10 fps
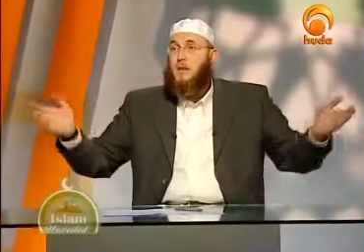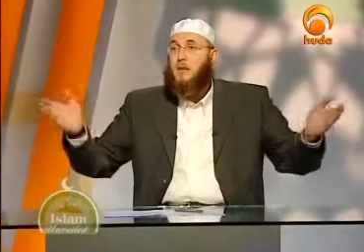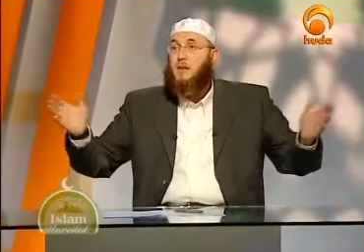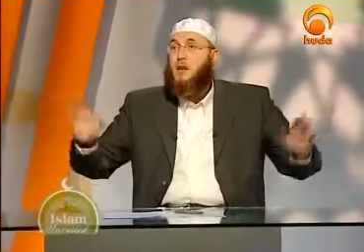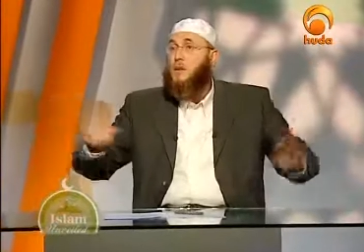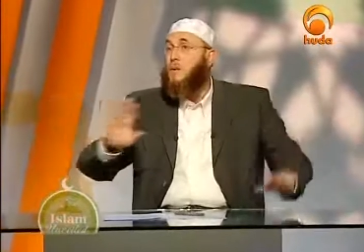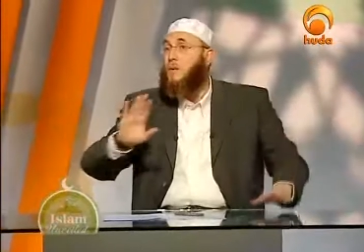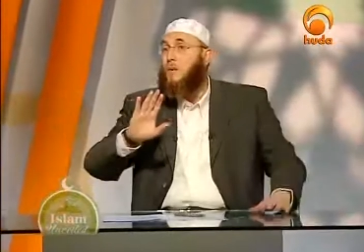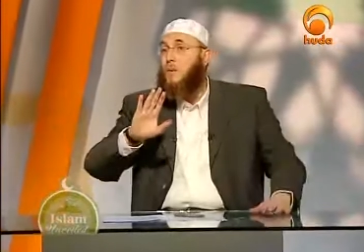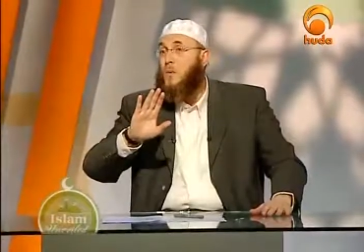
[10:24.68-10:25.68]
world,
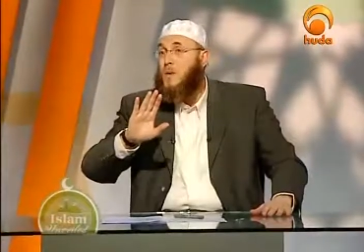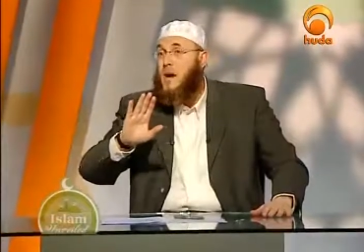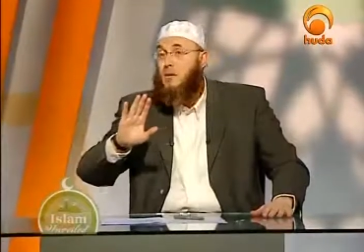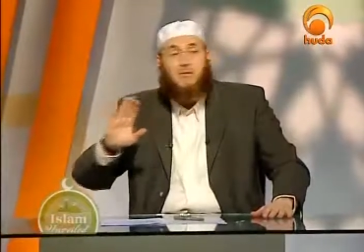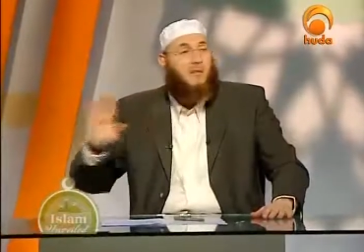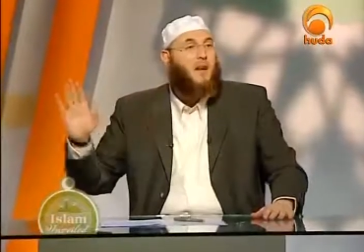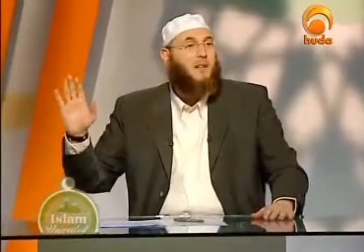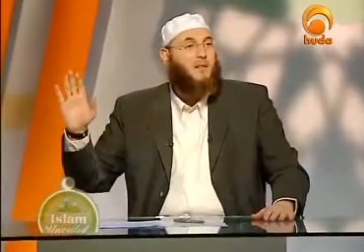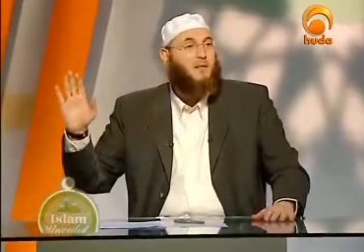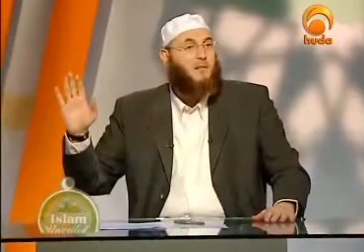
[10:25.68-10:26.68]
without
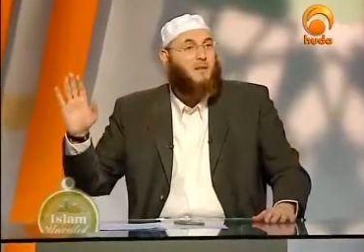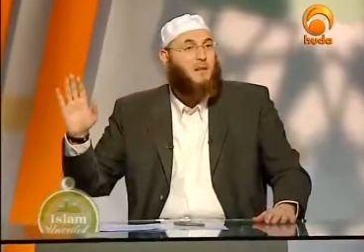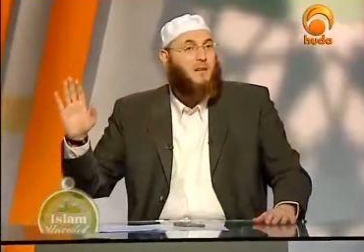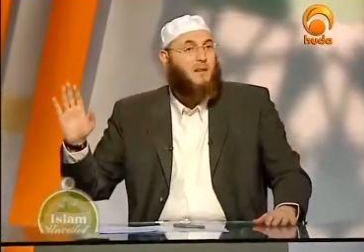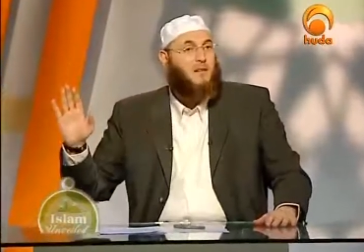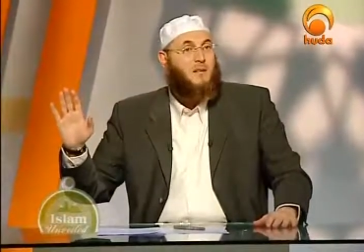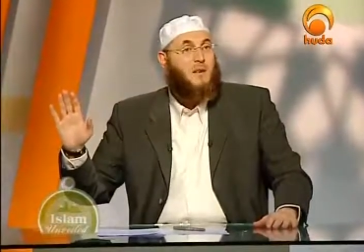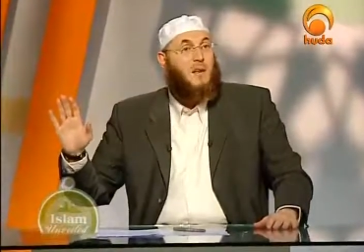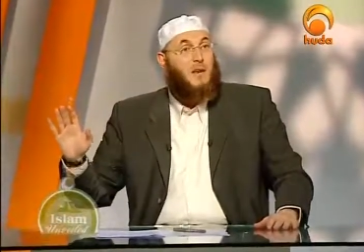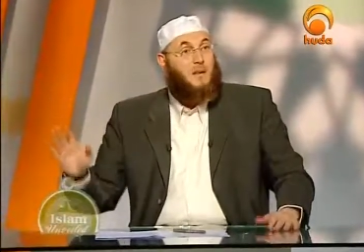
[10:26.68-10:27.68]
fight.
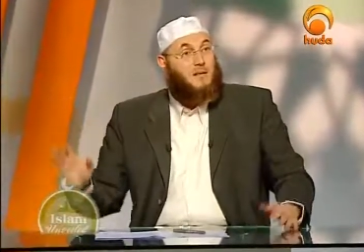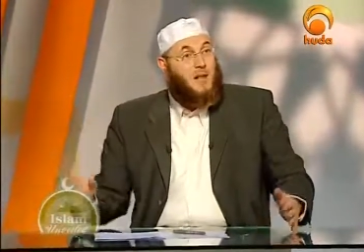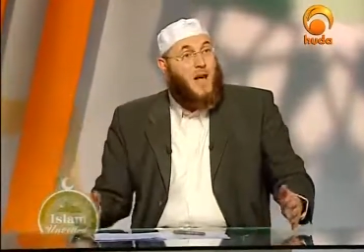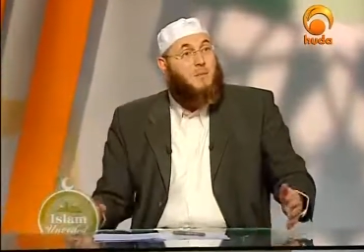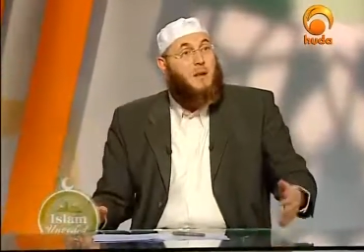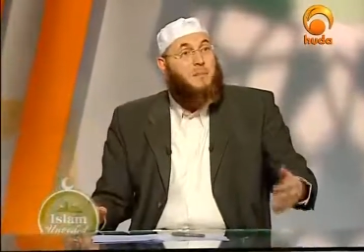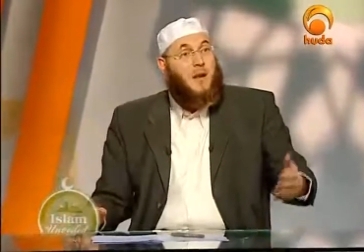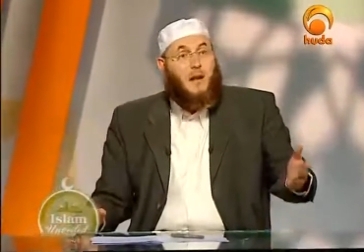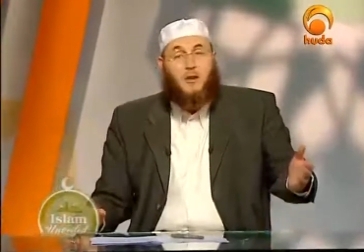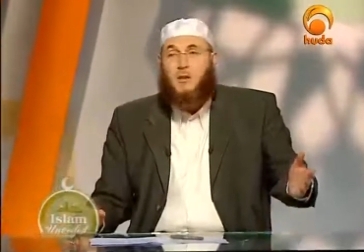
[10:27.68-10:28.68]
Islam in
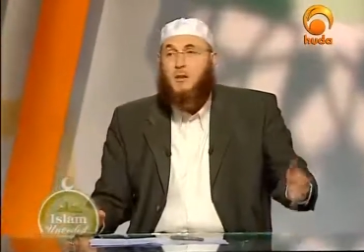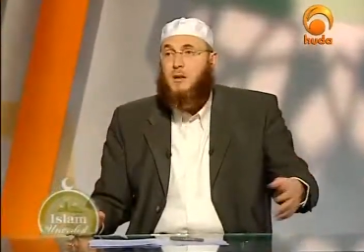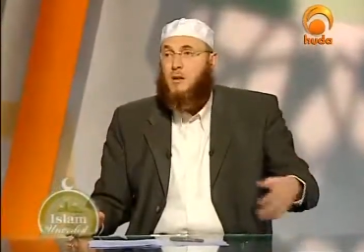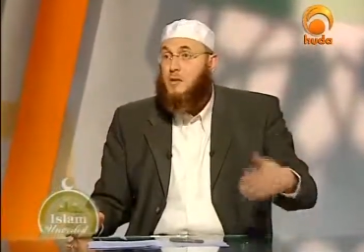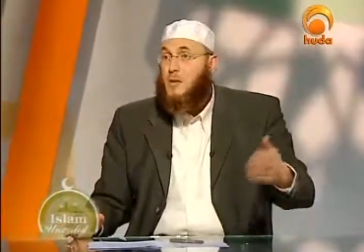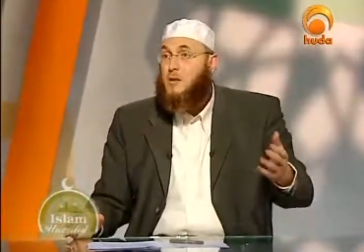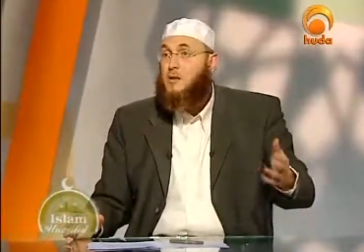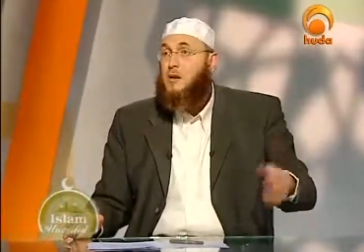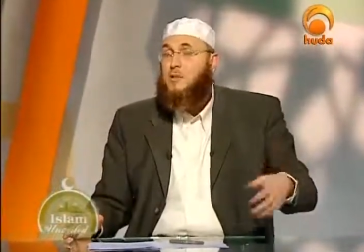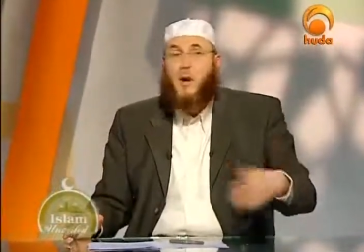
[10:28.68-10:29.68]
Malaysia,
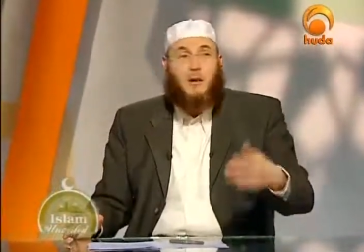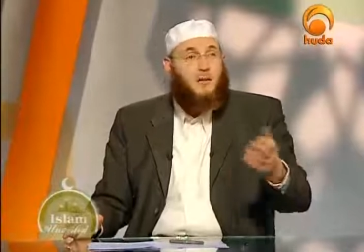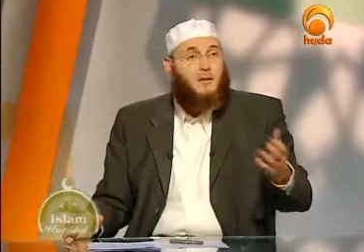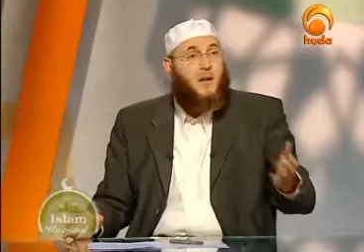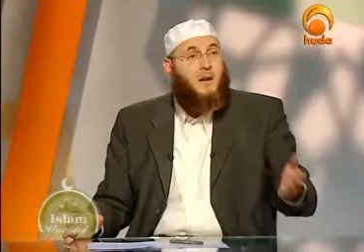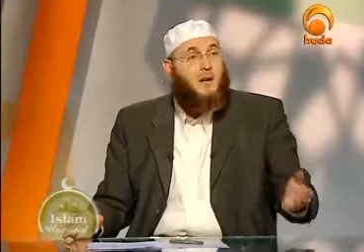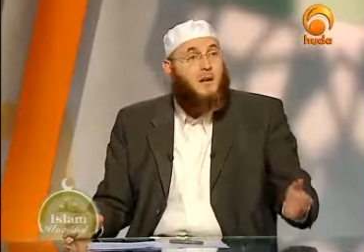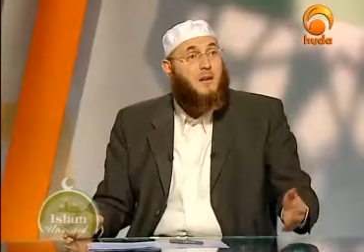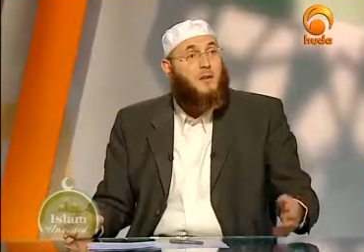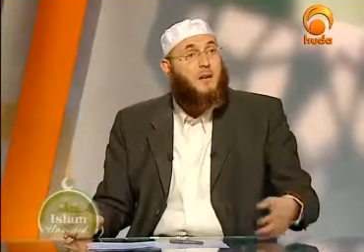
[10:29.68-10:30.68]
Indonesia, and Pakistan,
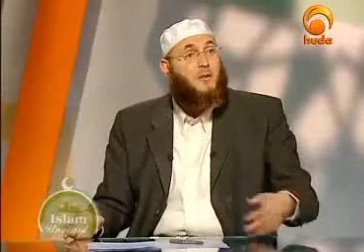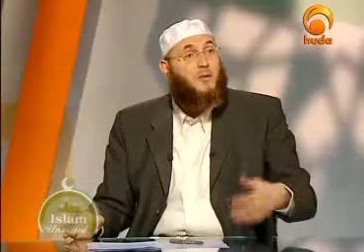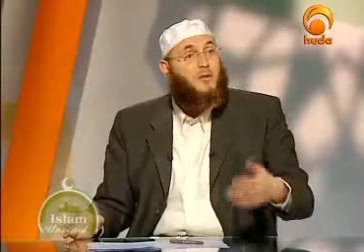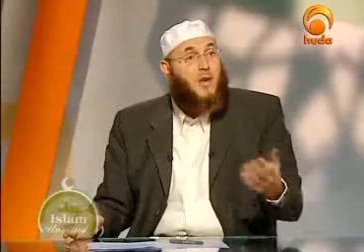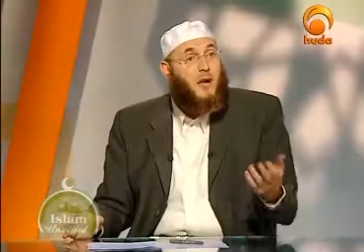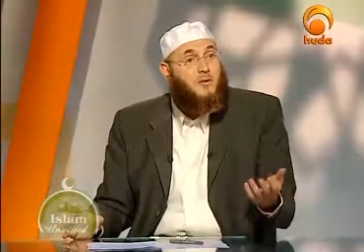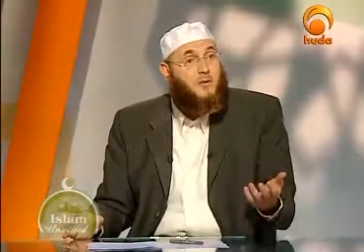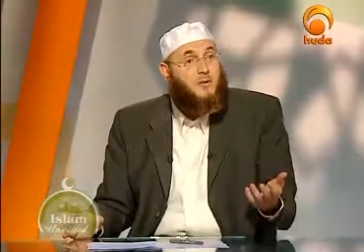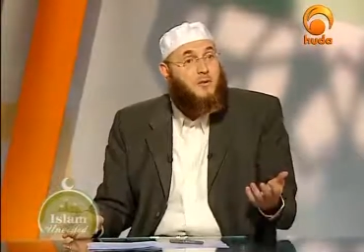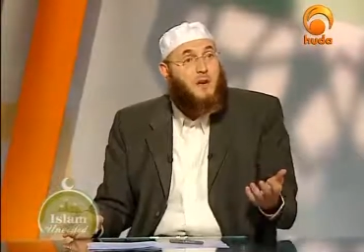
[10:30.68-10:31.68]
and India, and those
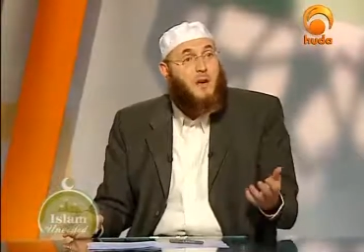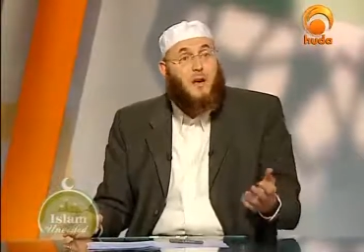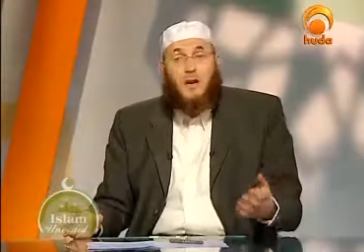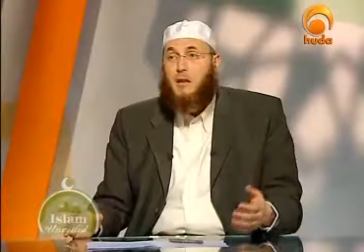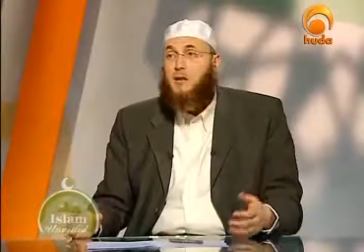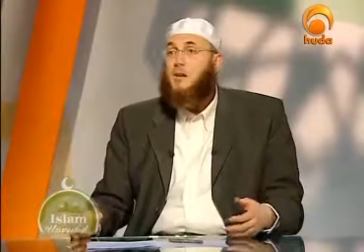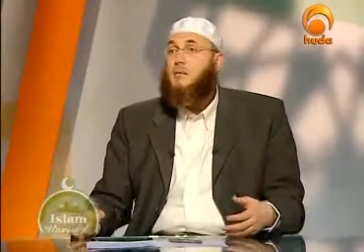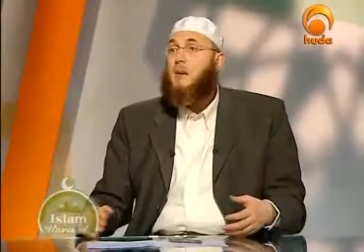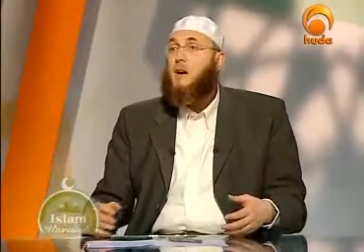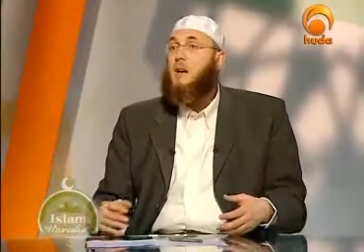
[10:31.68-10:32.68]
countries
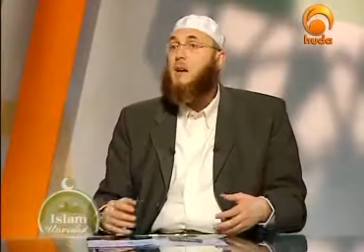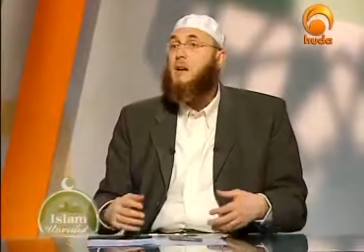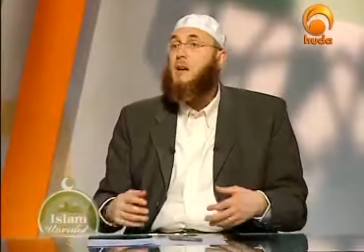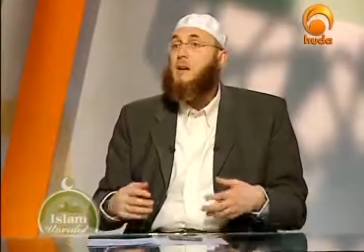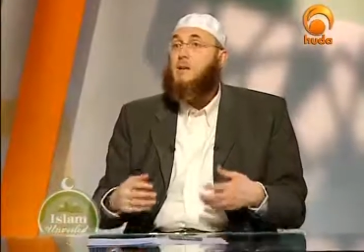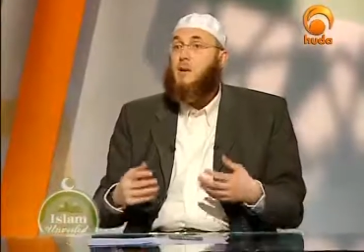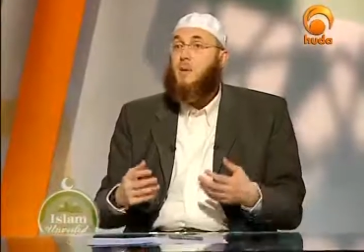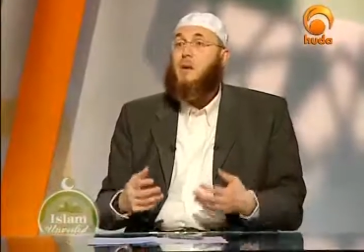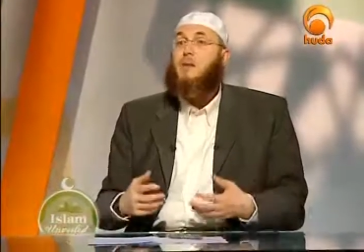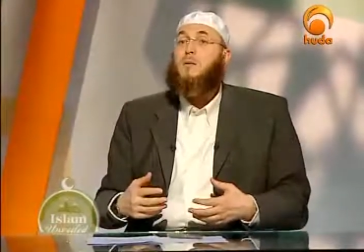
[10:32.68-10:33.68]
entered via
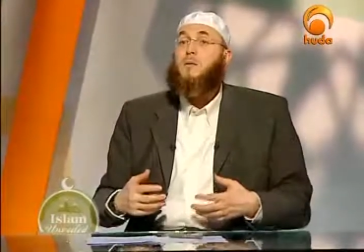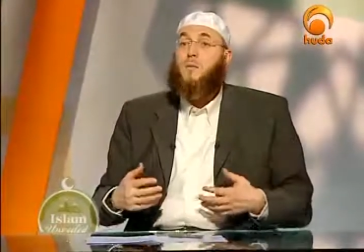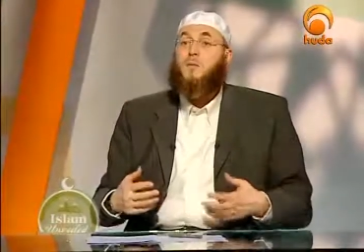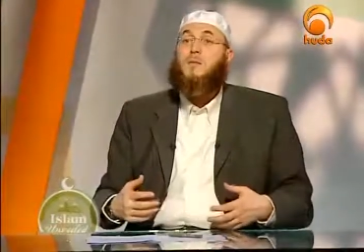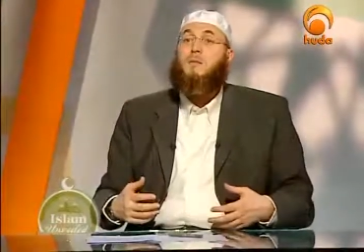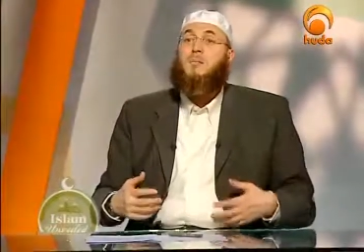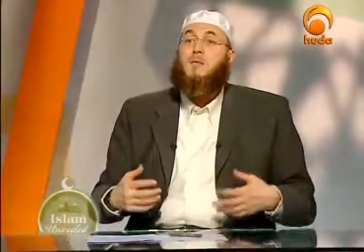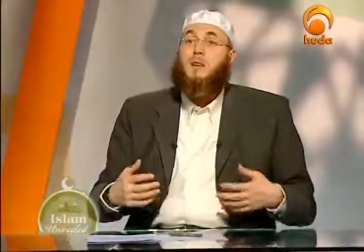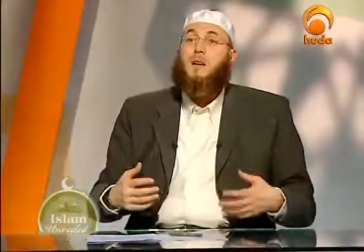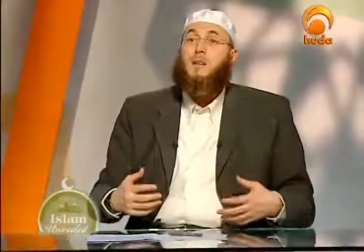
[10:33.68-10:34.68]
the way that Muslims
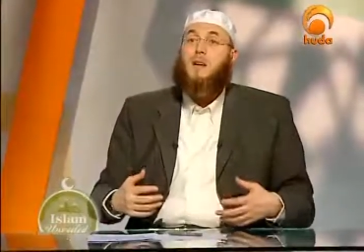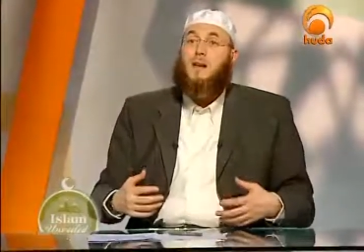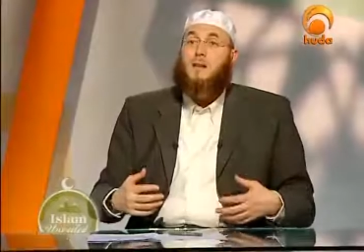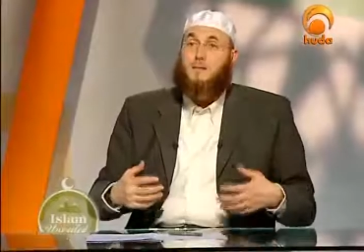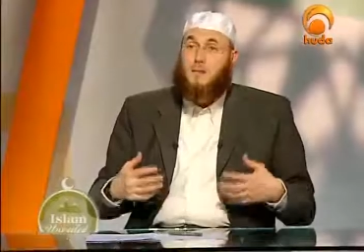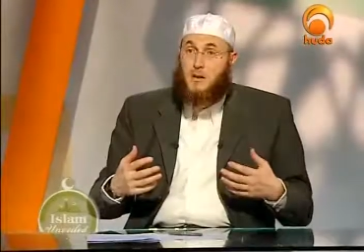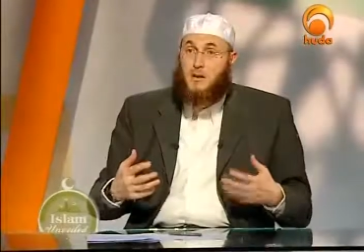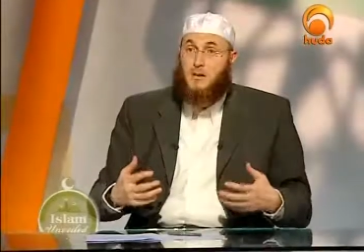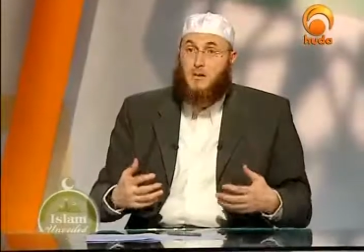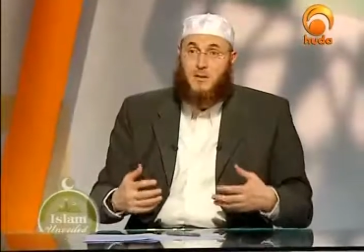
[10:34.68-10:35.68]
dealt as
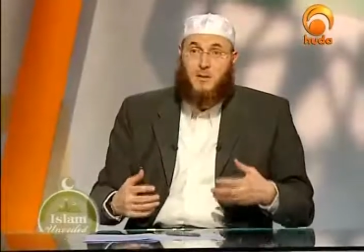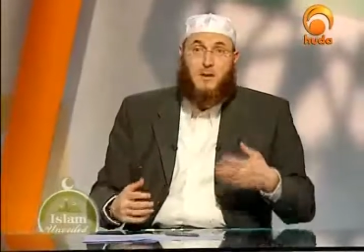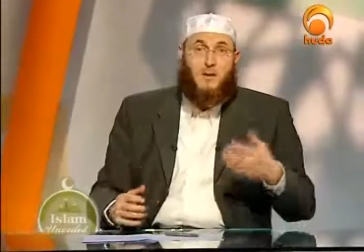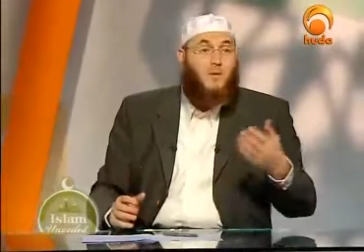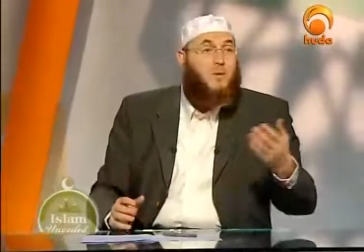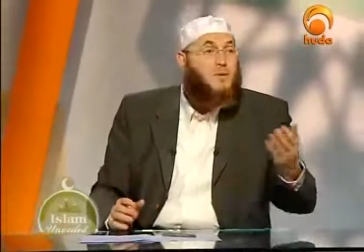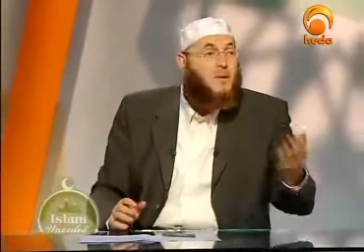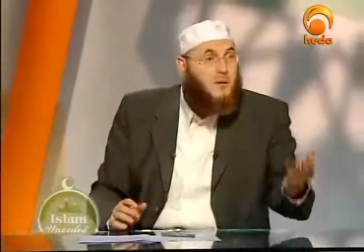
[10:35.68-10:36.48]
merchants with